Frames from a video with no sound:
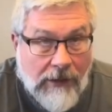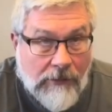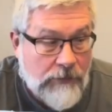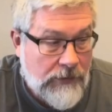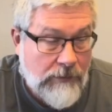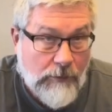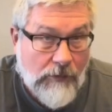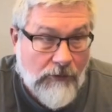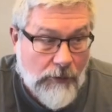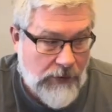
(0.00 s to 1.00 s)
out
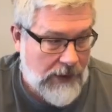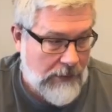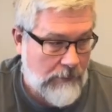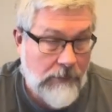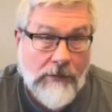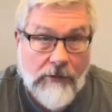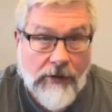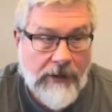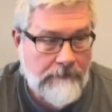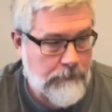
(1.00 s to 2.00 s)
before you eat them,
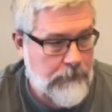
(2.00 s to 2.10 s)
okay?